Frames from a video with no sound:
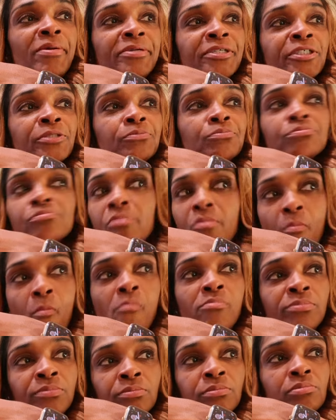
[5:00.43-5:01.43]
been here.
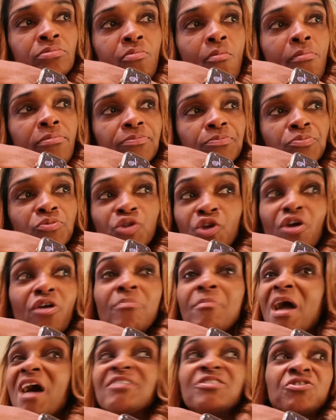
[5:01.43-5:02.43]
Your
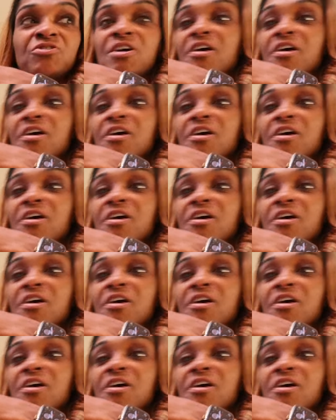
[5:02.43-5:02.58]
math